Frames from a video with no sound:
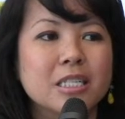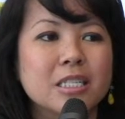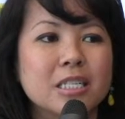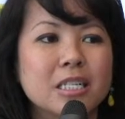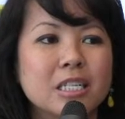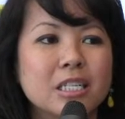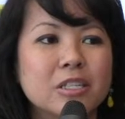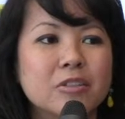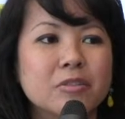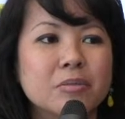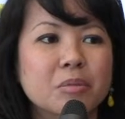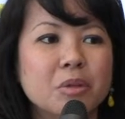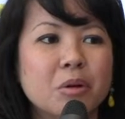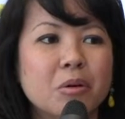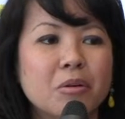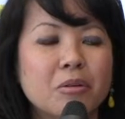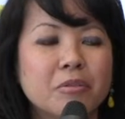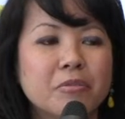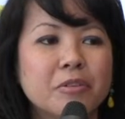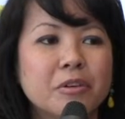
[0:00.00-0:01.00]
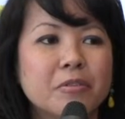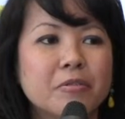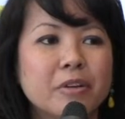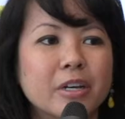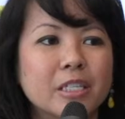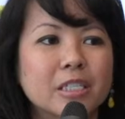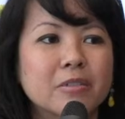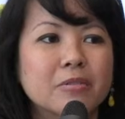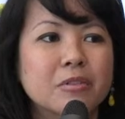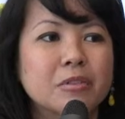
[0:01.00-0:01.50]
ideas from the old film
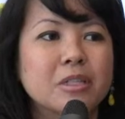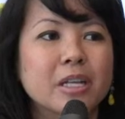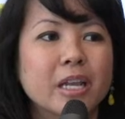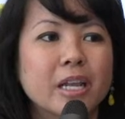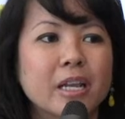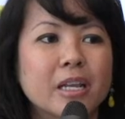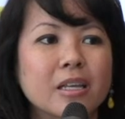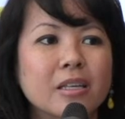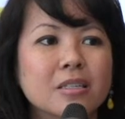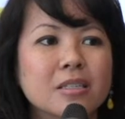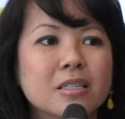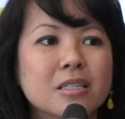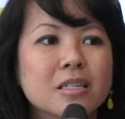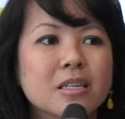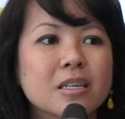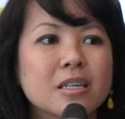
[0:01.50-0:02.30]
festival days.